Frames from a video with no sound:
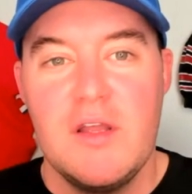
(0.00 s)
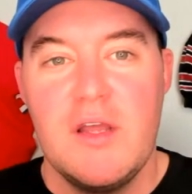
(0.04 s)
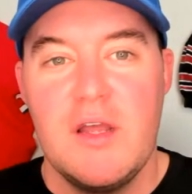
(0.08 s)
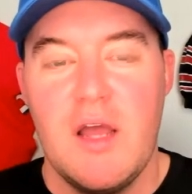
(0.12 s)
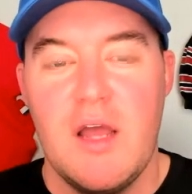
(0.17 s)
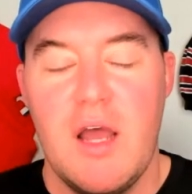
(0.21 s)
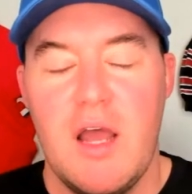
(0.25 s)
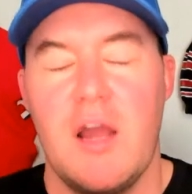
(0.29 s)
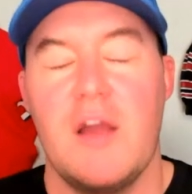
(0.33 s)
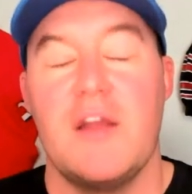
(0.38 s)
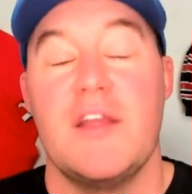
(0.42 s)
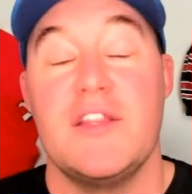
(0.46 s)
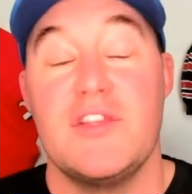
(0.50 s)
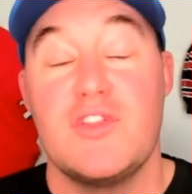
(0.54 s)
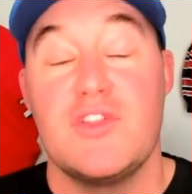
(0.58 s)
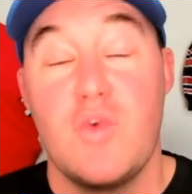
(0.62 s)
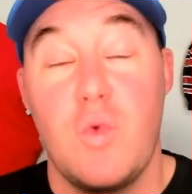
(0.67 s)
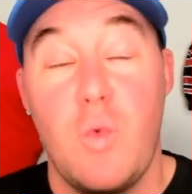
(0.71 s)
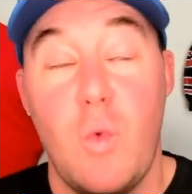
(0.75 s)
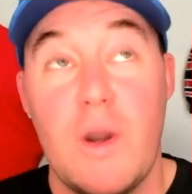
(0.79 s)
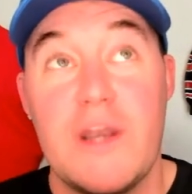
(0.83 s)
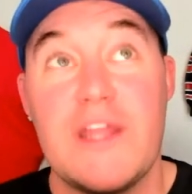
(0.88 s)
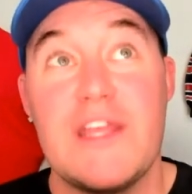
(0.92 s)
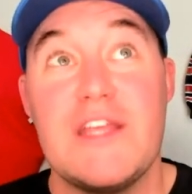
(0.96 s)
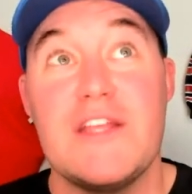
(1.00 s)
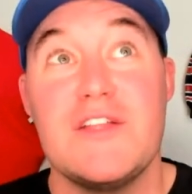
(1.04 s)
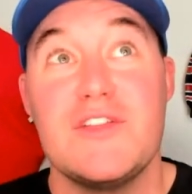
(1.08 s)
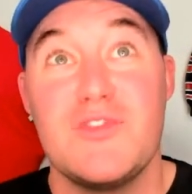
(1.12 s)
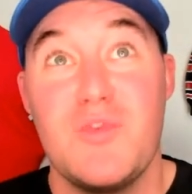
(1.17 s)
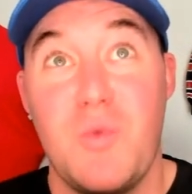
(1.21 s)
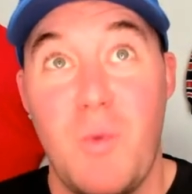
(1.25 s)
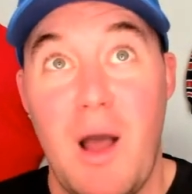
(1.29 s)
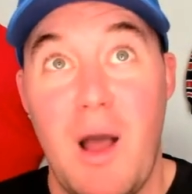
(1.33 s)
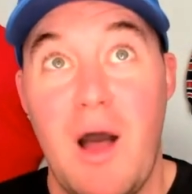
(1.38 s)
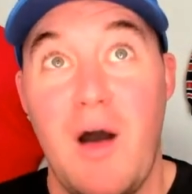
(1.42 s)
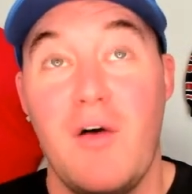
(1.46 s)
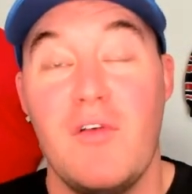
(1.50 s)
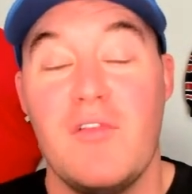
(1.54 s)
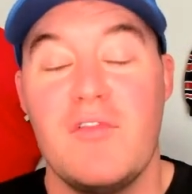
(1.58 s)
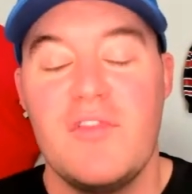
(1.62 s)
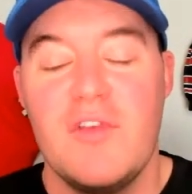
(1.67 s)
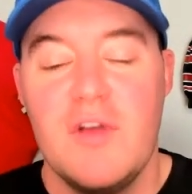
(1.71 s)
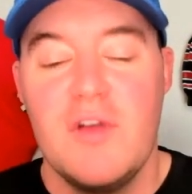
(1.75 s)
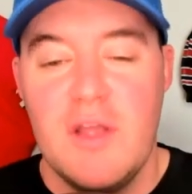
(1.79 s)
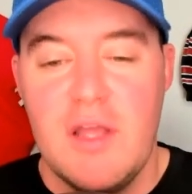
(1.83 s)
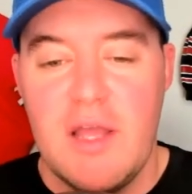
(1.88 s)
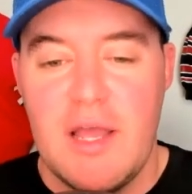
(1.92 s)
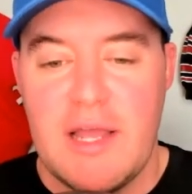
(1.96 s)
uh, in twenty twelve,
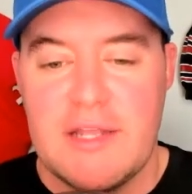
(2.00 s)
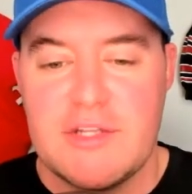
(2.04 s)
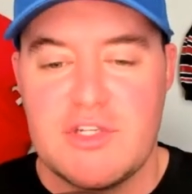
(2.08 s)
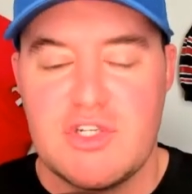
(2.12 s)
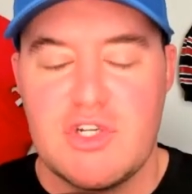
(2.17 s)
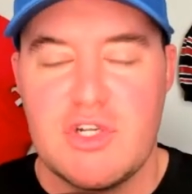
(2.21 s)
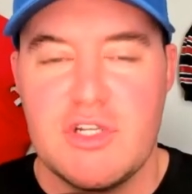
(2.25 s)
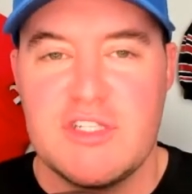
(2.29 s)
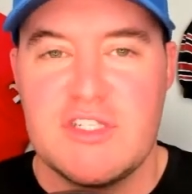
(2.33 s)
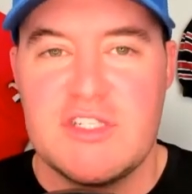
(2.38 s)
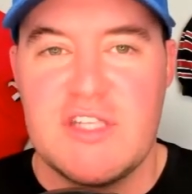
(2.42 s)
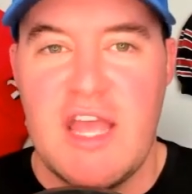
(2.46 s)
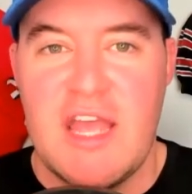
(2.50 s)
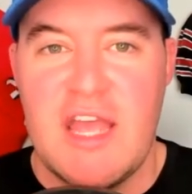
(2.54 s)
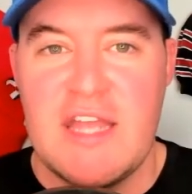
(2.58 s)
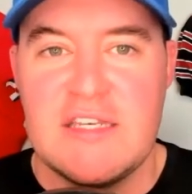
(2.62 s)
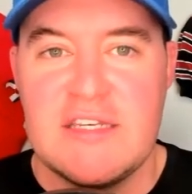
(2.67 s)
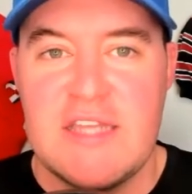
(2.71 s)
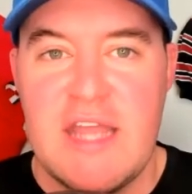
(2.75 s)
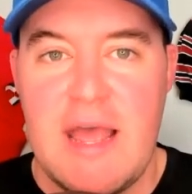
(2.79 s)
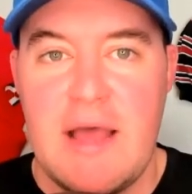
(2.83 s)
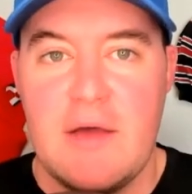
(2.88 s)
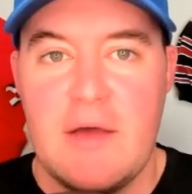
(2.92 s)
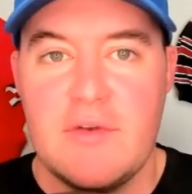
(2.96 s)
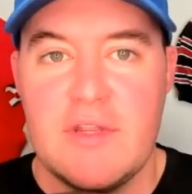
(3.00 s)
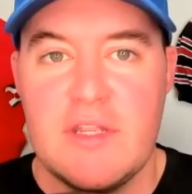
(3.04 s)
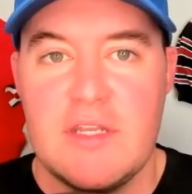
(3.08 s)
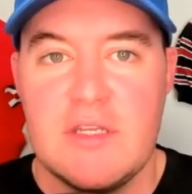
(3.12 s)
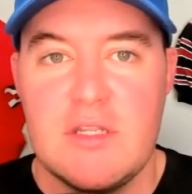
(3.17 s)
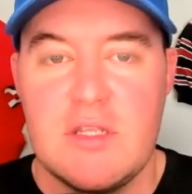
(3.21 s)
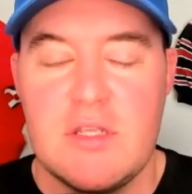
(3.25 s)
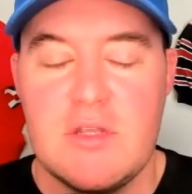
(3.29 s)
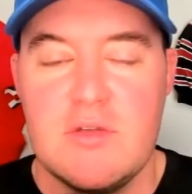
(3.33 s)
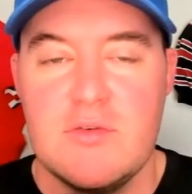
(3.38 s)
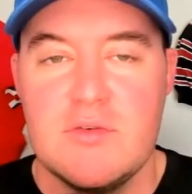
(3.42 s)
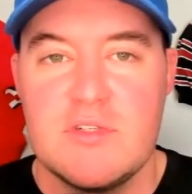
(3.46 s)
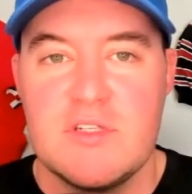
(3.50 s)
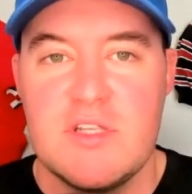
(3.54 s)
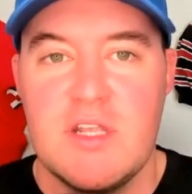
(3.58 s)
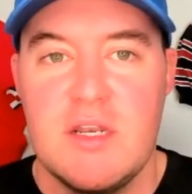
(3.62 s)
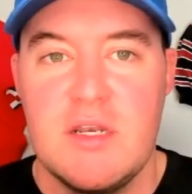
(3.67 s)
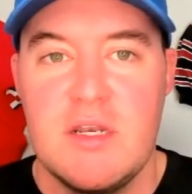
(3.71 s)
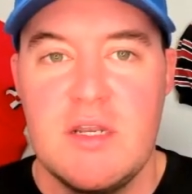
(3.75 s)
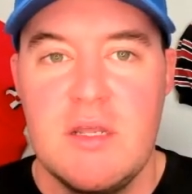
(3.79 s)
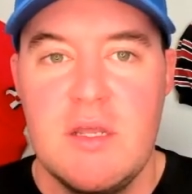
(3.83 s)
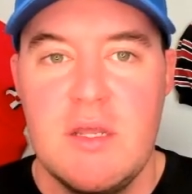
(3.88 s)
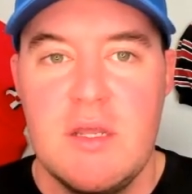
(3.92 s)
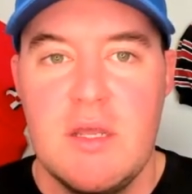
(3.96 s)
I should say, down in
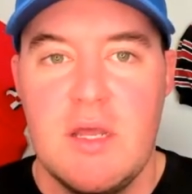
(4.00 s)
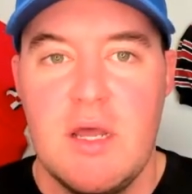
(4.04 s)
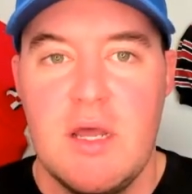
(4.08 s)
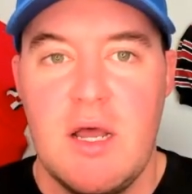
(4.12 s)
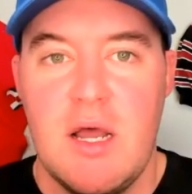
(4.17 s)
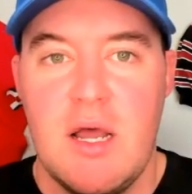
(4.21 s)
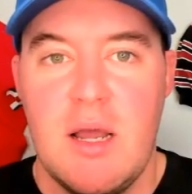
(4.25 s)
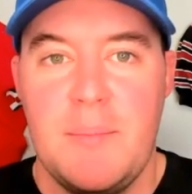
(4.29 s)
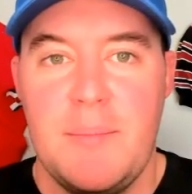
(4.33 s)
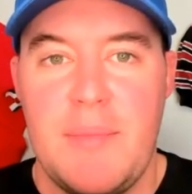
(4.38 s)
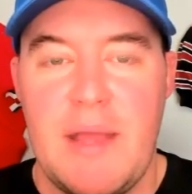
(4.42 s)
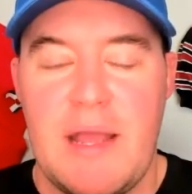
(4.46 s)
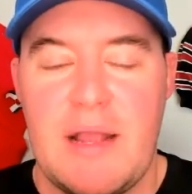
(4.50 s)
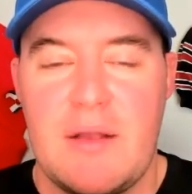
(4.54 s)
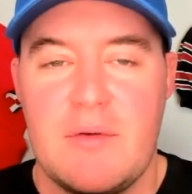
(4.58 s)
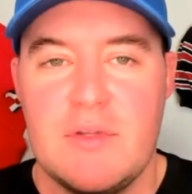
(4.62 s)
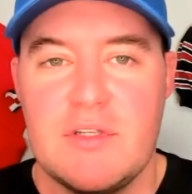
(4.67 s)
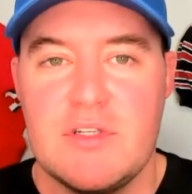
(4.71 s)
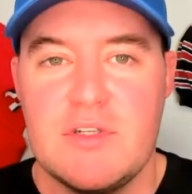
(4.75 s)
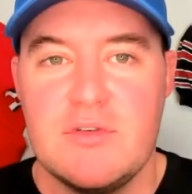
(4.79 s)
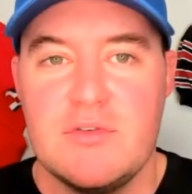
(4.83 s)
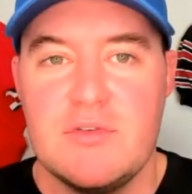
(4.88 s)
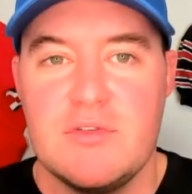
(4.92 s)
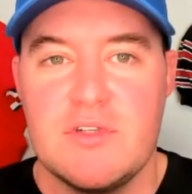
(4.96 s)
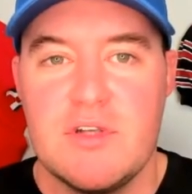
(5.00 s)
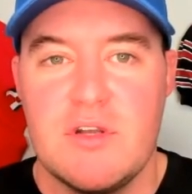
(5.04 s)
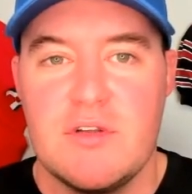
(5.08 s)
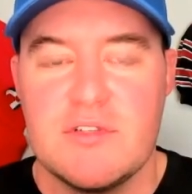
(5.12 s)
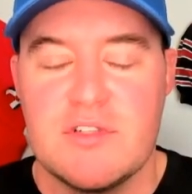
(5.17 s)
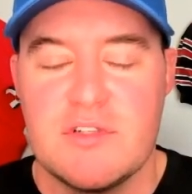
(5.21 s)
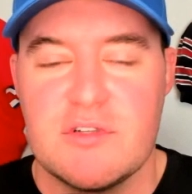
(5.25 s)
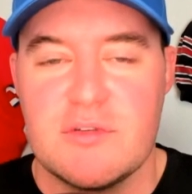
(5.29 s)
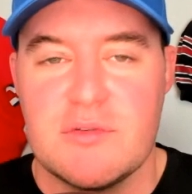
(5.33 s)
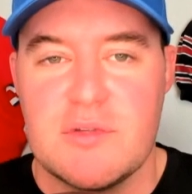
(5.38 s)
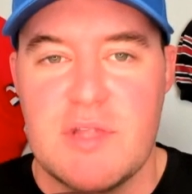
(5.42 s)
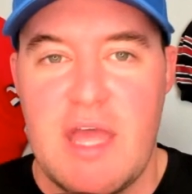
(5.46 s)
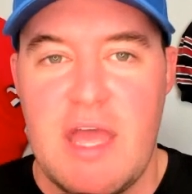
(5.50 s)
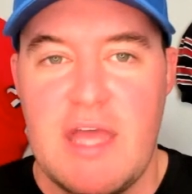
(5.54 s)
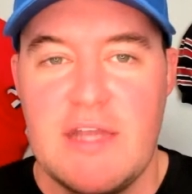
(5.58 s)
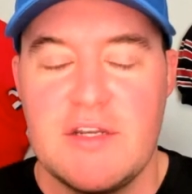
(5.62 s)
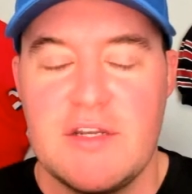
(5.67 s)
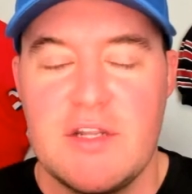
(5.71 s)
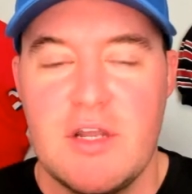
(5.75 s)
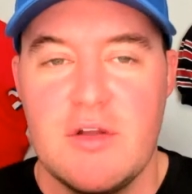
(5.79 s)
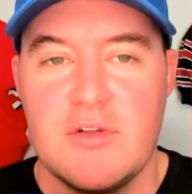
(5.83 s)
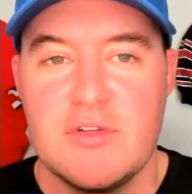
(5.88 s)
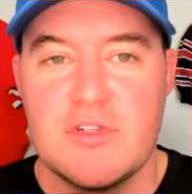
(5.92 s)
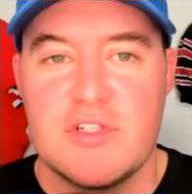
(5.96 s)
Houston, um, back when June Jones was the head
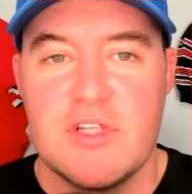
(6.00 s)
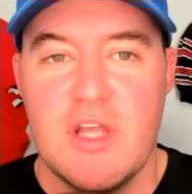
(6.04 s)
coach.